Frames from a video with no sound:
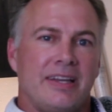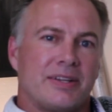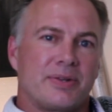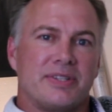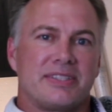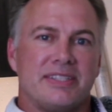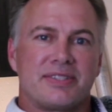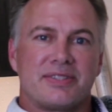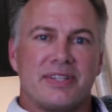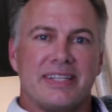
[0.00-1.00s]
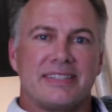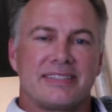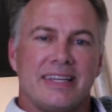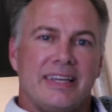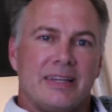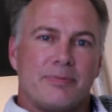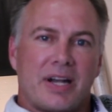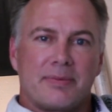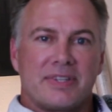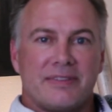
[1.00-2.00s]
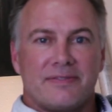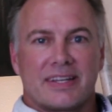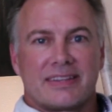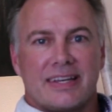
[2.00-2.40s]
Of course, interest rates probably affect